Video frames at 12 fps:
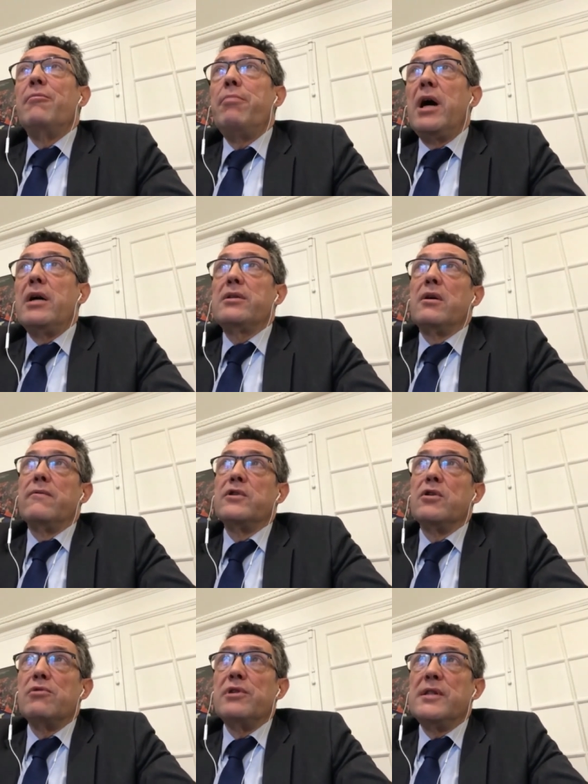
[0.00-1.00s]
part of
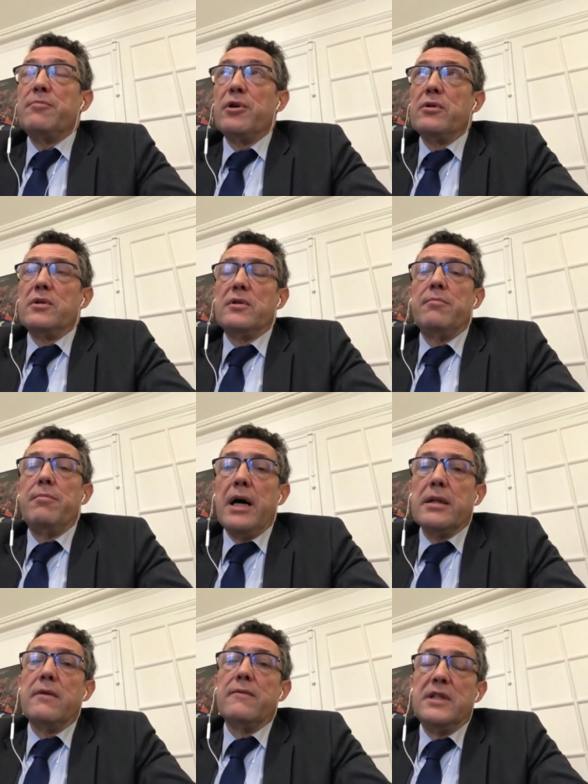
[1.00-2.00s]
the response,
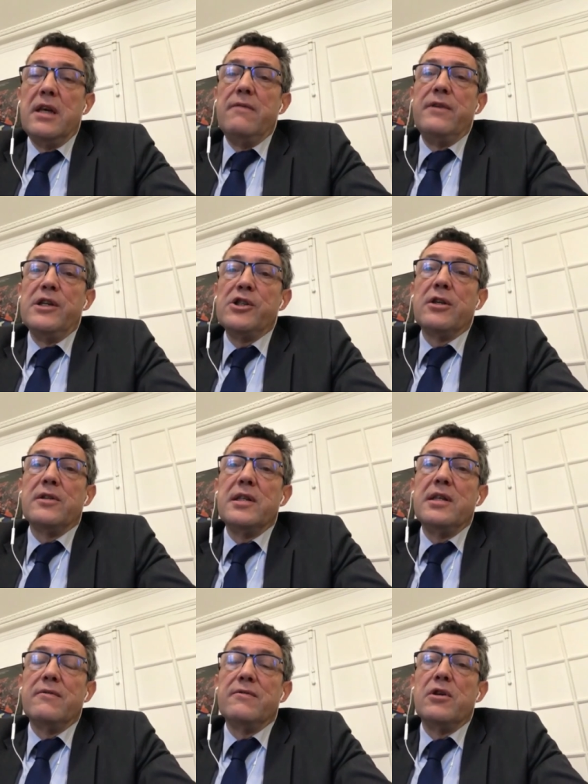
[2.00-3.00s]
part of the
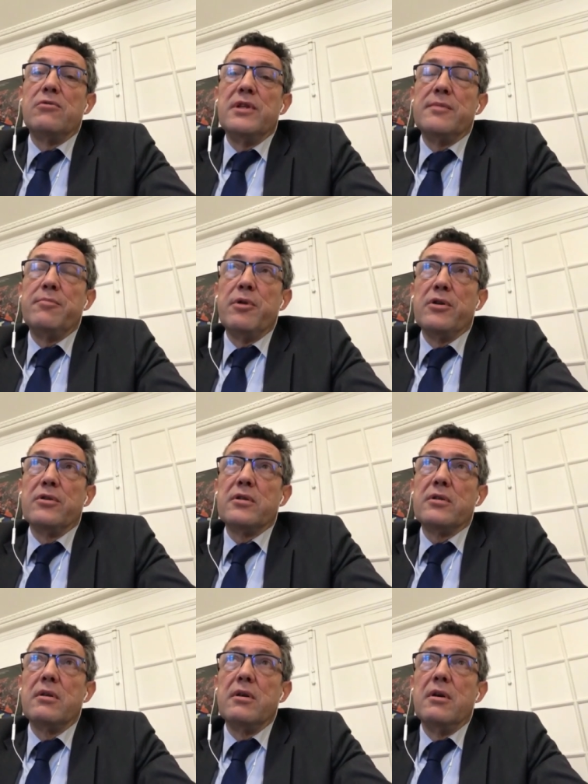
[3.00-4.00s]
efficiency of the
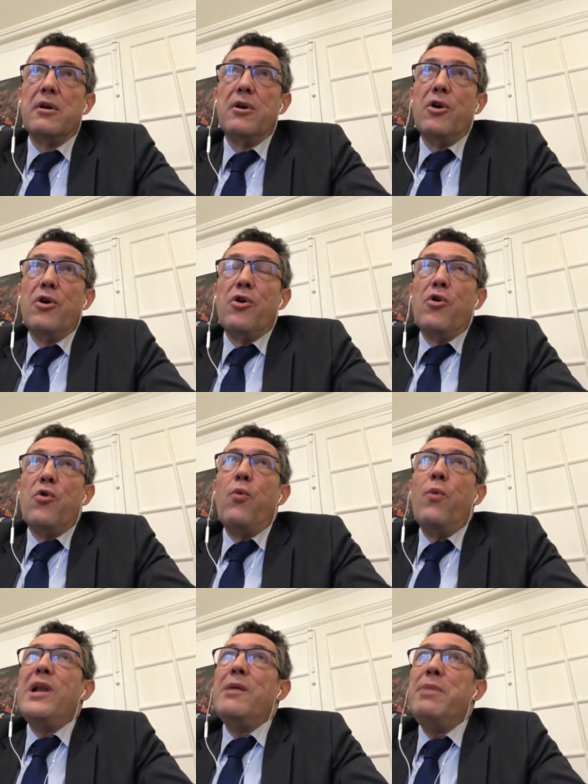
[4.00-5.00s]
response
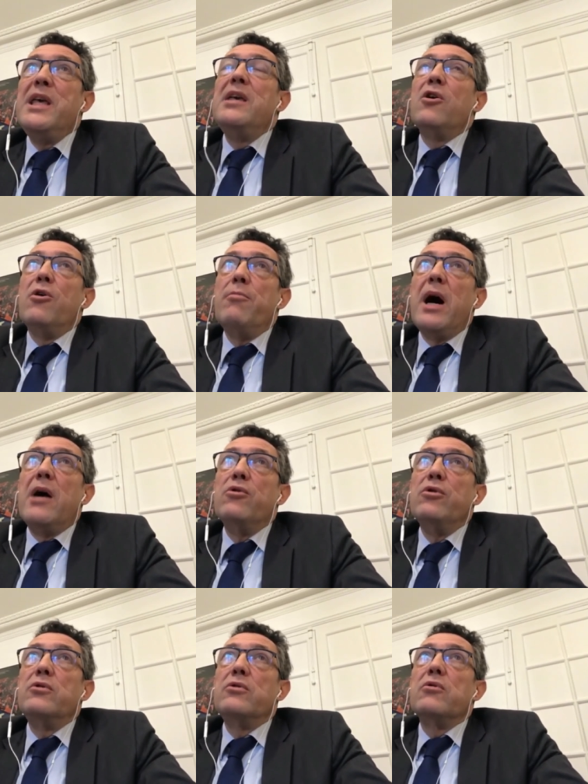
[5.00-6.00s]
will be
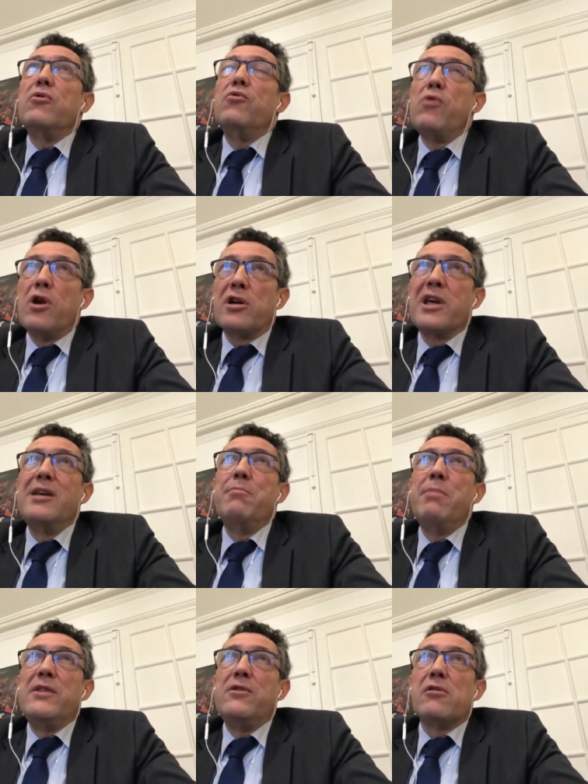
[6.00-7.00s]
about working
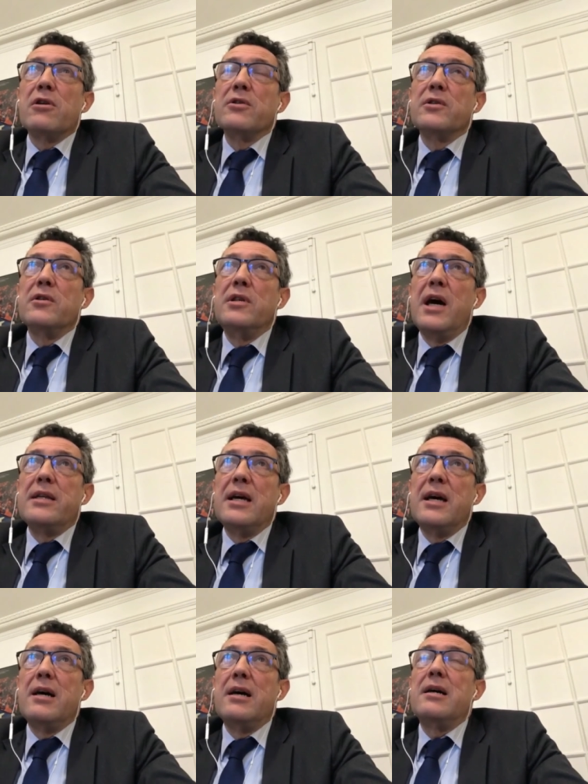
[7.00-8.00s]
better on the
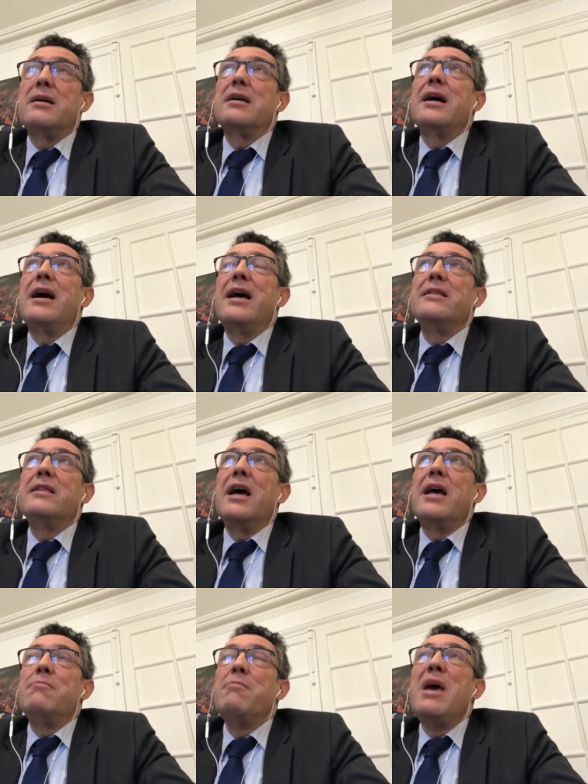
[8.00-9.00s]
data and,
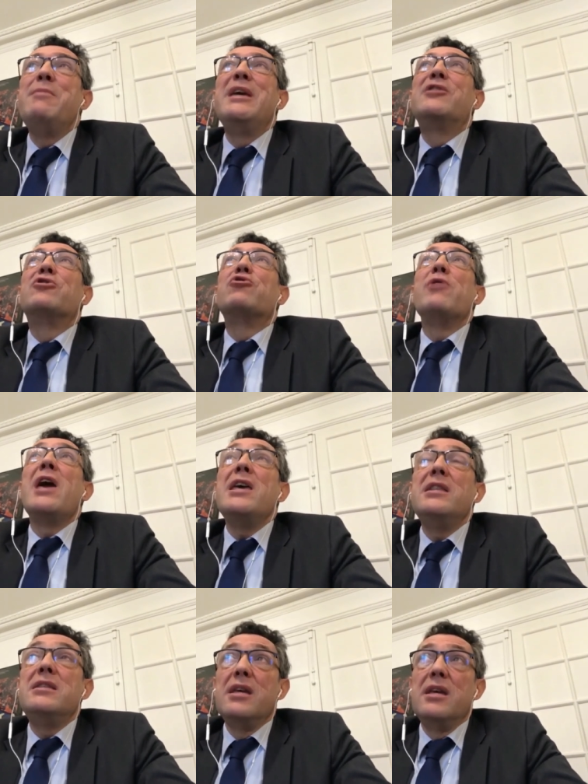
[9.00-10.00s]
and maybe
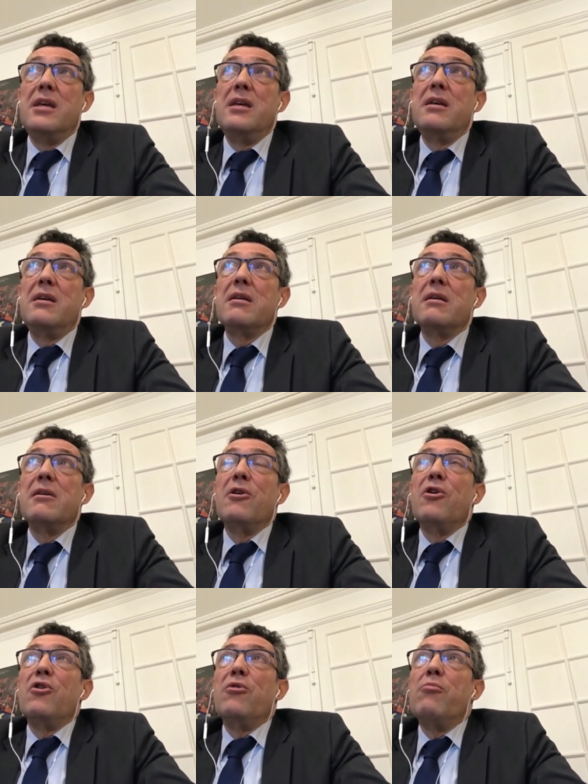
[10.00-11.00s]
creating
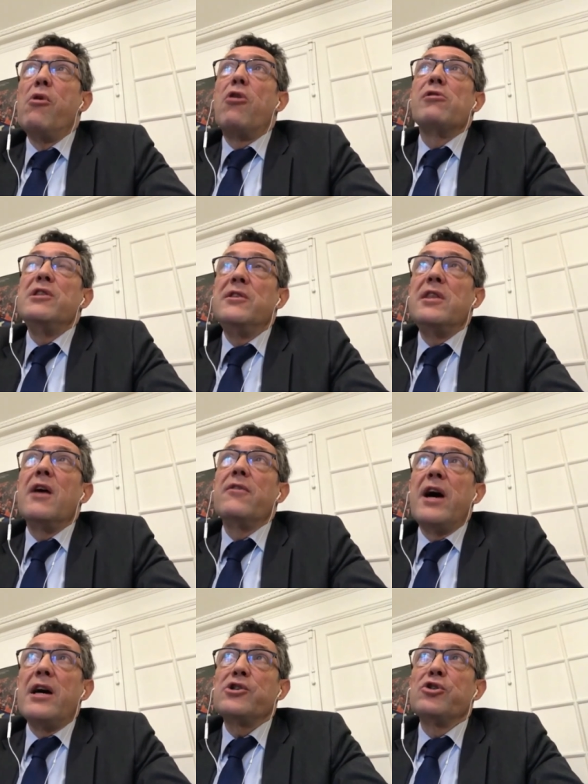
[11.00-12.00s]
more
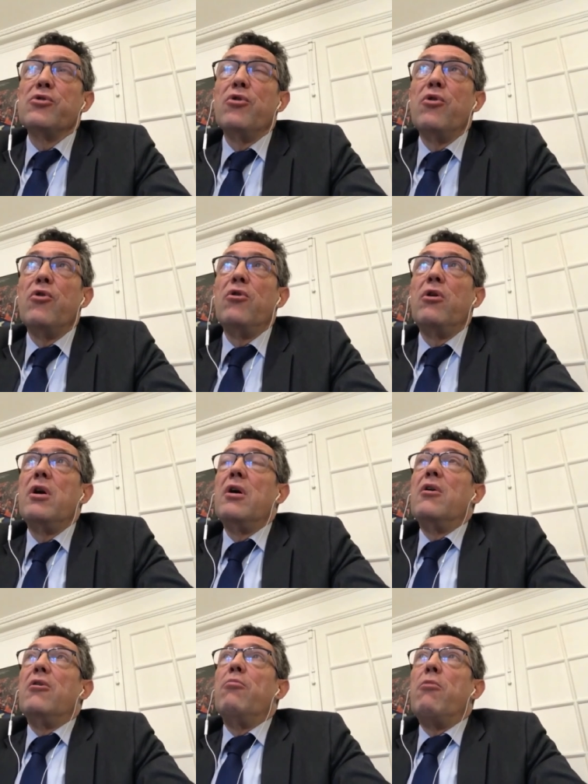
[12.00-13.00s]
international,
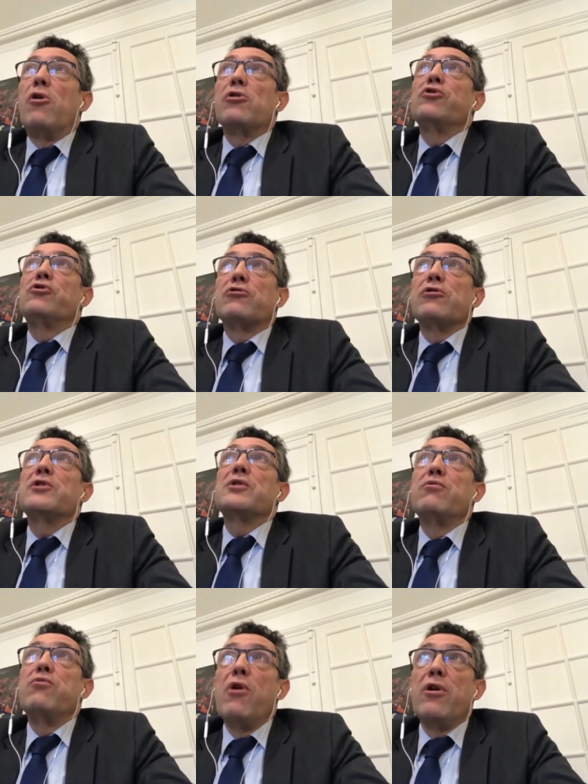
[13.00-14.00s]
more
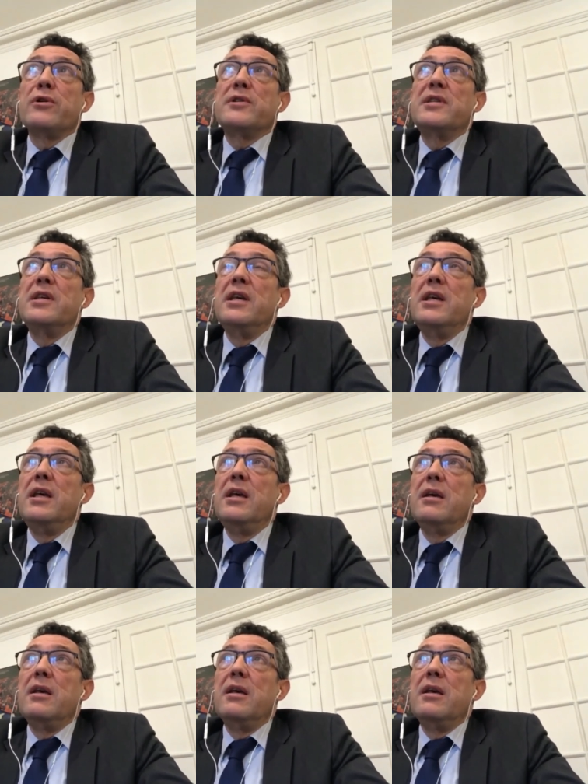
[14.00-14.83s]
trustworthy,